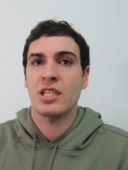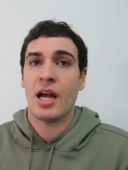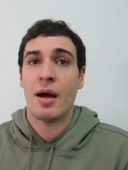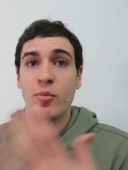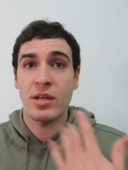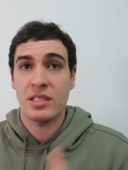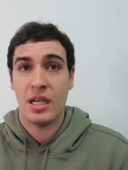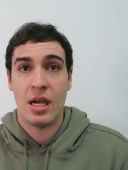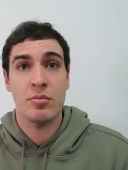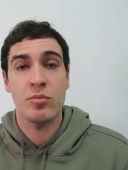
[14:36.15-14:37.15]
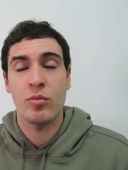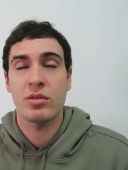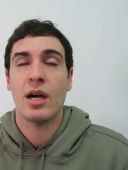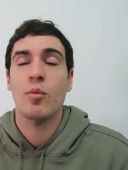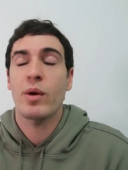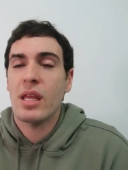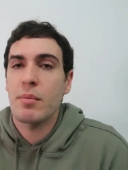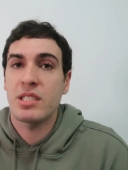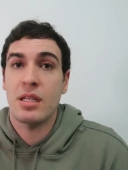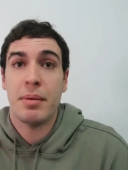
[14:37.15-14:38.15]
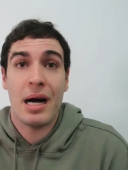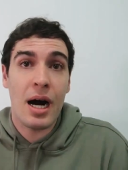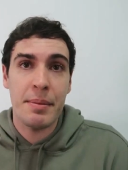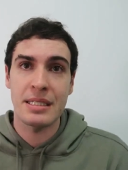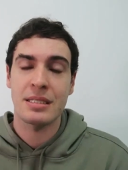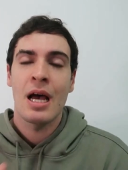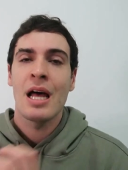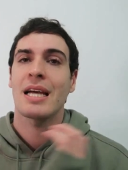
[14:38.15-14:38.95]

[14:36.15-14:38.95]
to come with to him come with him to the Bahamas